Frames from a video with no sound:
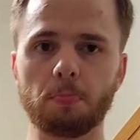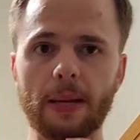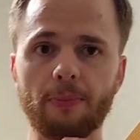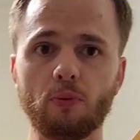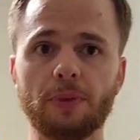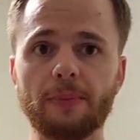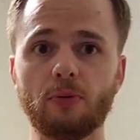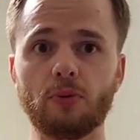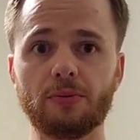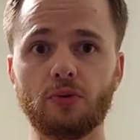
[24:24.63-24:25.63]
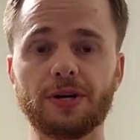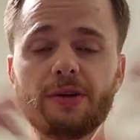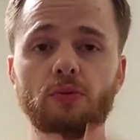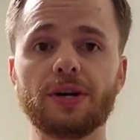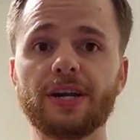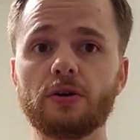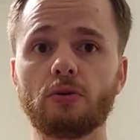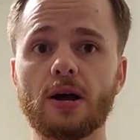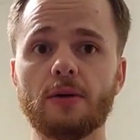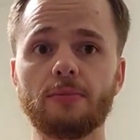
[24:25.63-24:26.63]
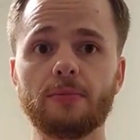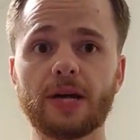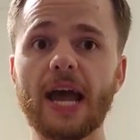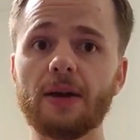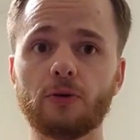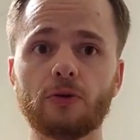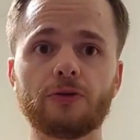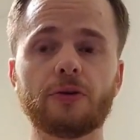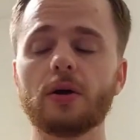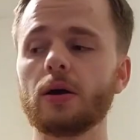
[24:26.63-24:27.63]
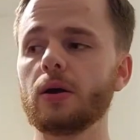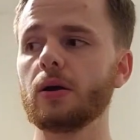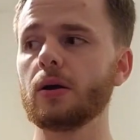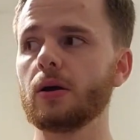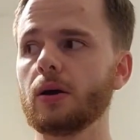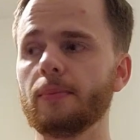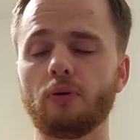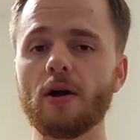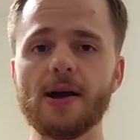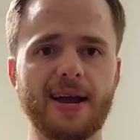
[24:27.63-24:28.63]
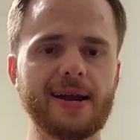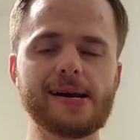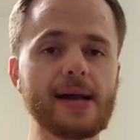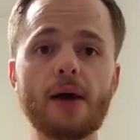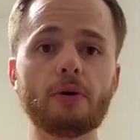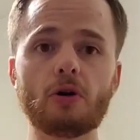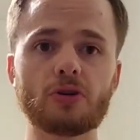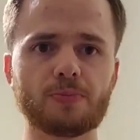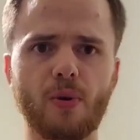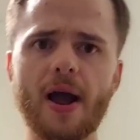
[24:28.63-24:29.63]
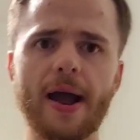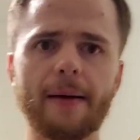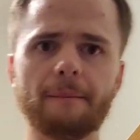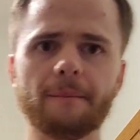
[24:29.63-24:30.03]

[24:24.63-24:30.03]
people would kneel around candles and pray, and I would always pray